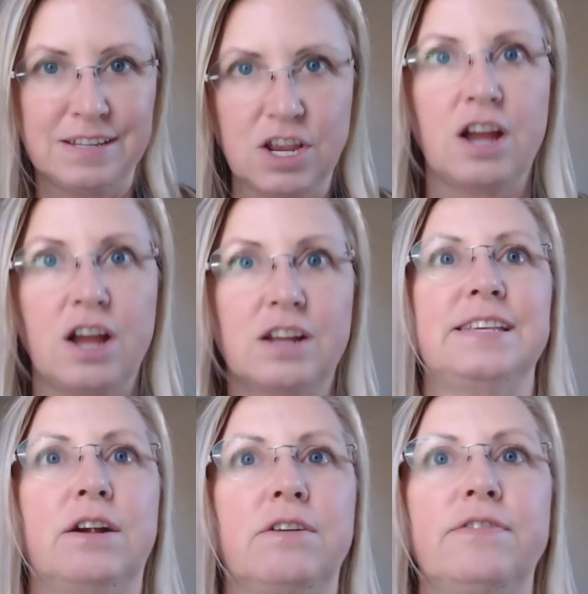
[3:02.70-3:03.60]
talk to
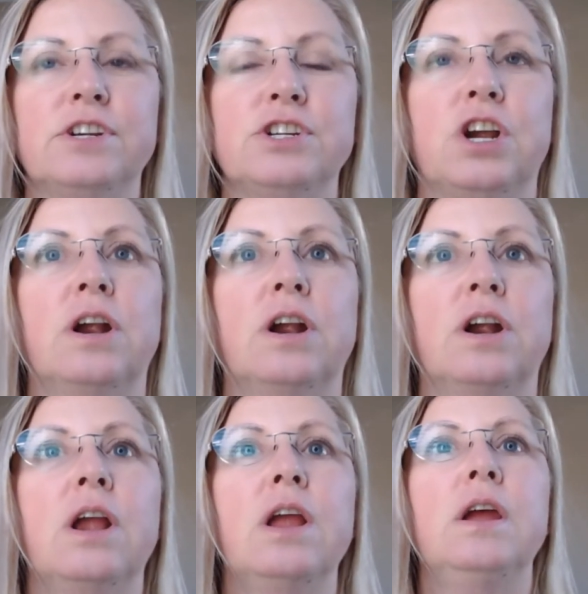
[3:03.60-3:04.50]
Sarah for sure.
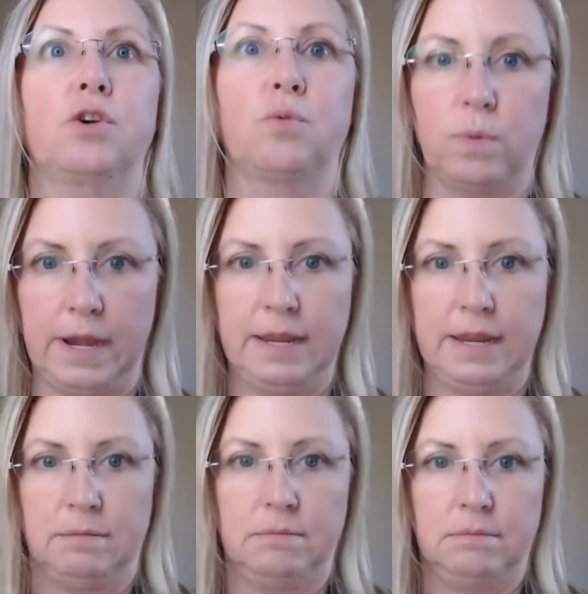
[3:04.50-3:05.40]
It's a
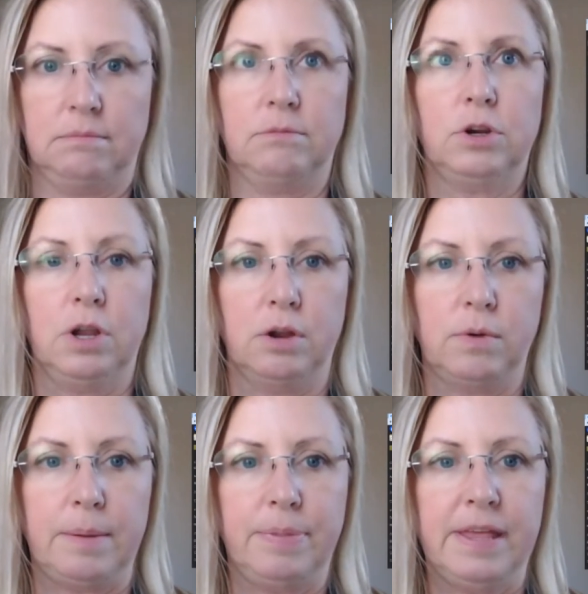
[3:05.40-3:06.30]
great
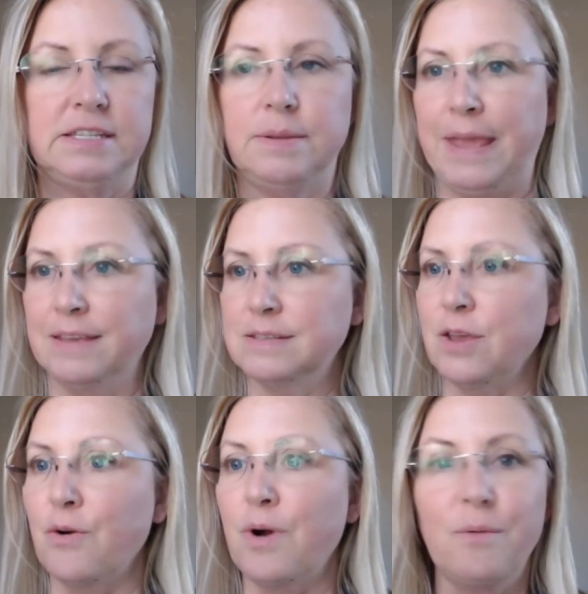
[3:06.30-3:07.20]
place to be.
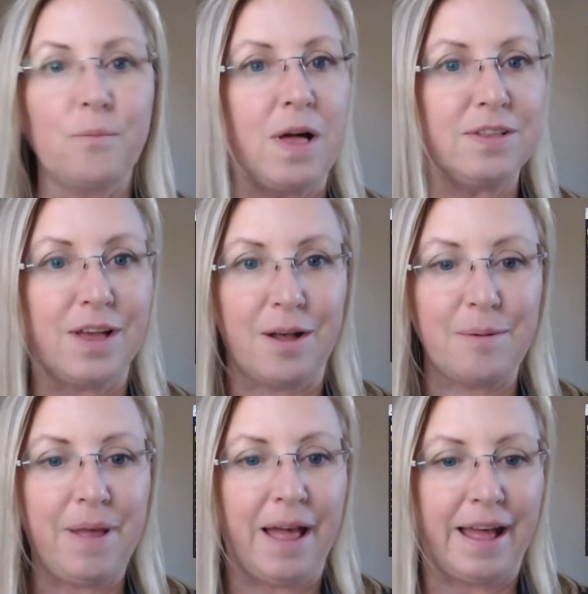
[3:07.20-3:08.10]
So,
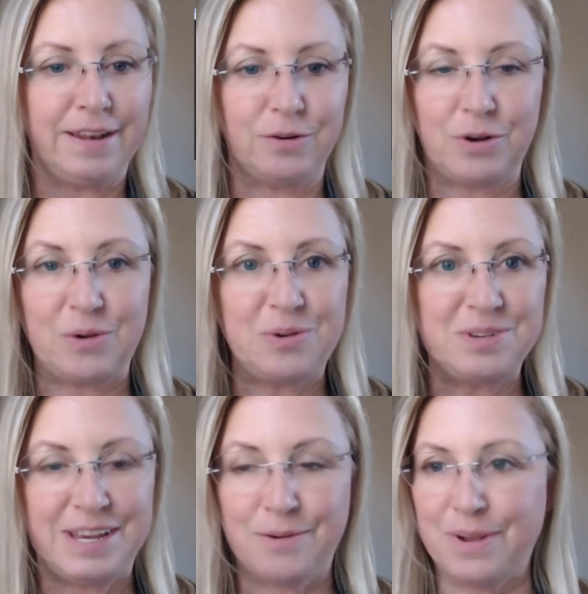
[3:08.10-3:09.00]
welcome. I don't know
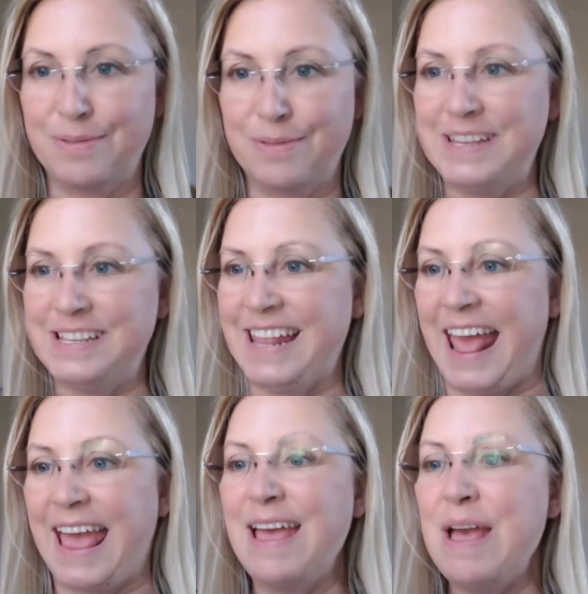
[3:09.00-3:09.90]
who's here with me
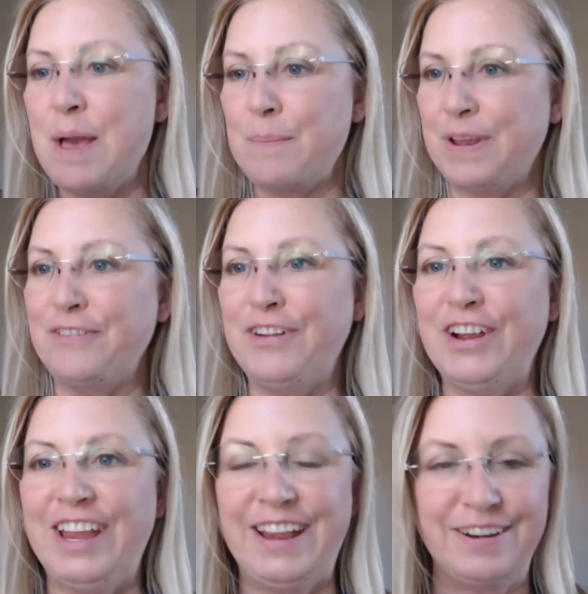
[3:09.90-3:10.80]
today, but if
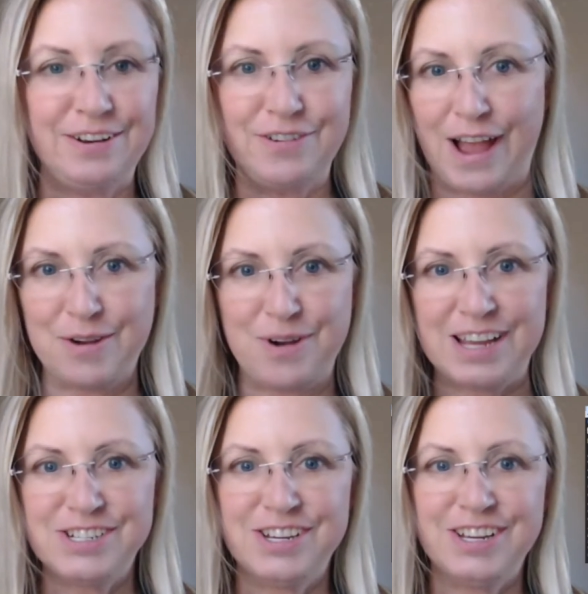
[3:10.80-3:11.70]
you're here and you've got
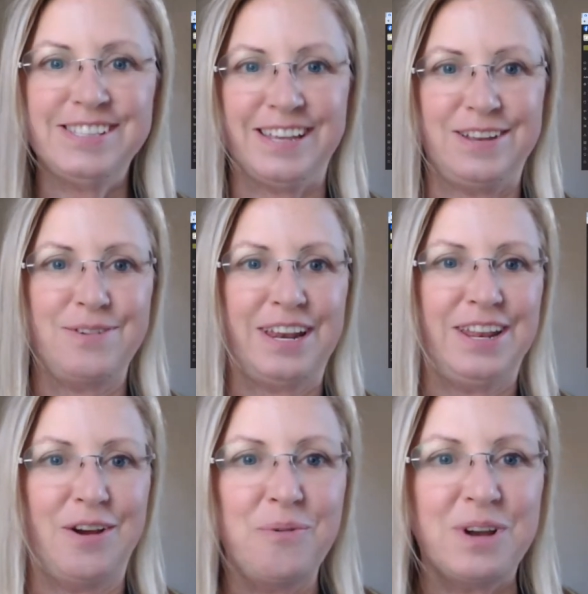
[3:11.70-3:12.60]
questions and you want
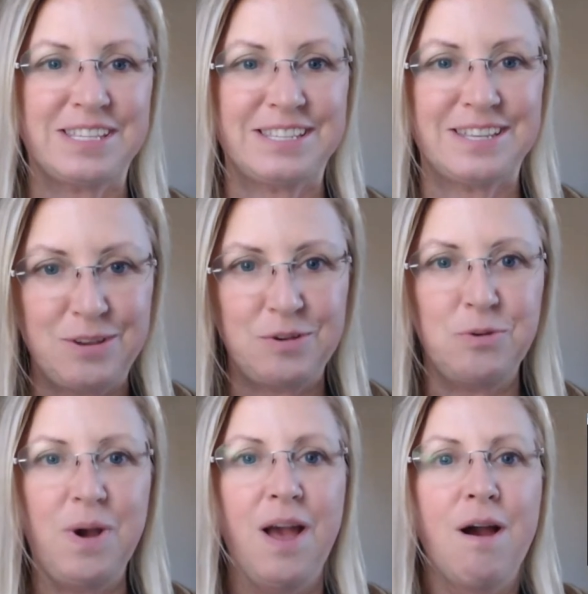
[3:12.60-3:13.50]
to know what's
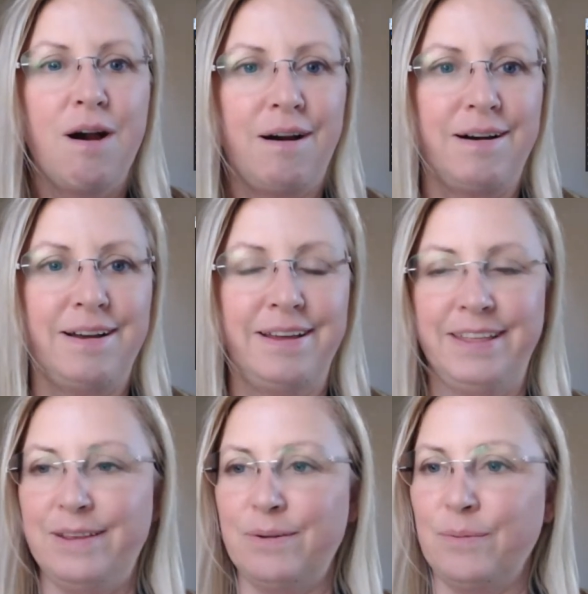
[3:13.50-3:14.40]
new
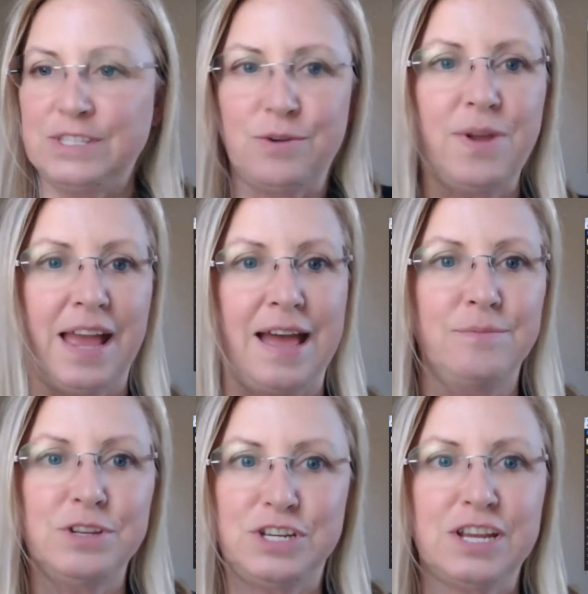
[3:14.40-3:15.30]
on what's going
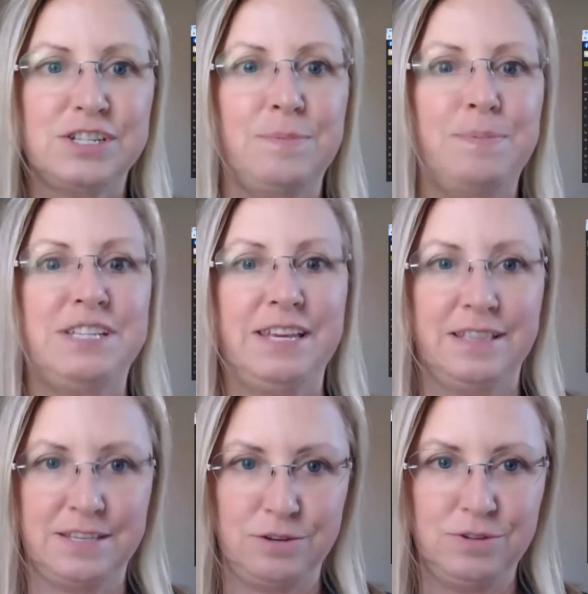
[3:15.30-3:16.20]
on with ChatGPT
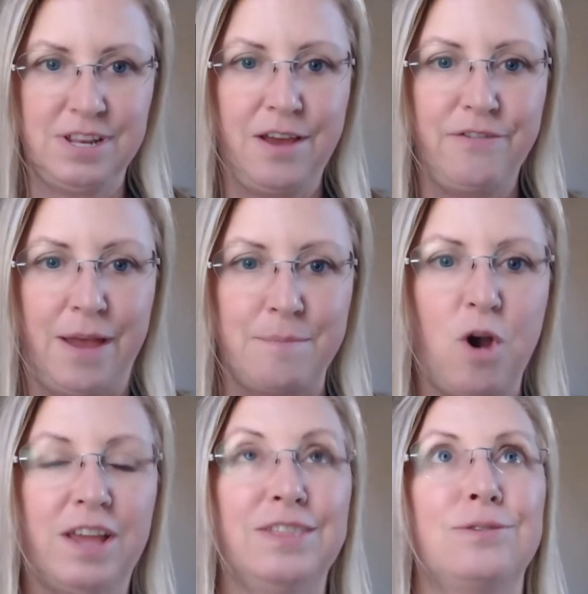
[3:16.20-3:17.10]
and this new stuff, I'm
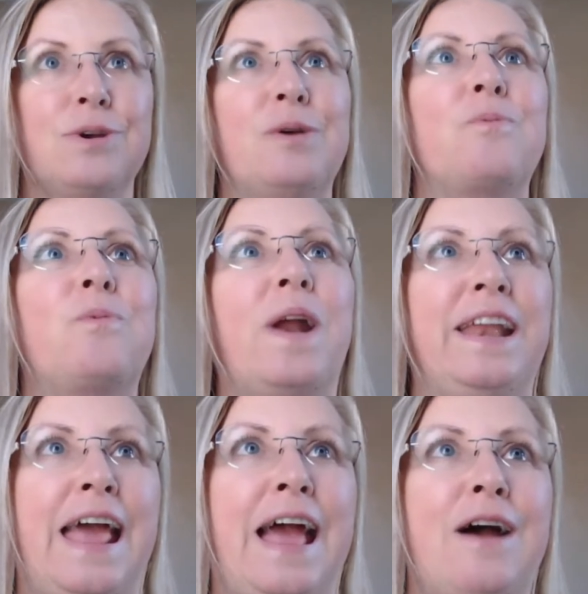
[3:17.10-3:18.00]
walking through it
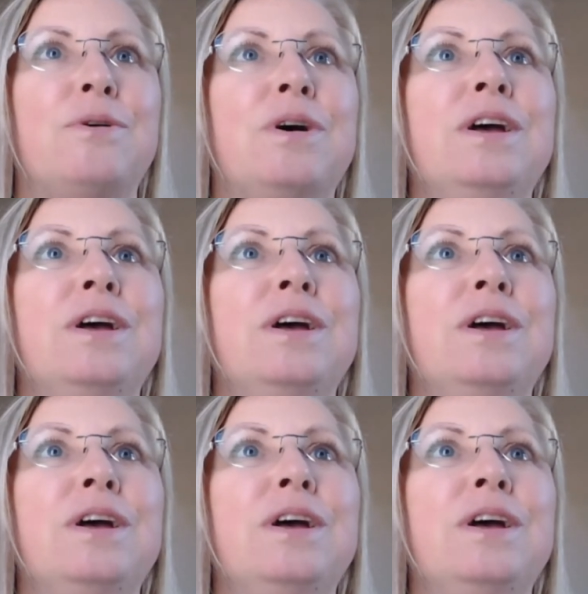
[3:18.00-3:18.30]
right now.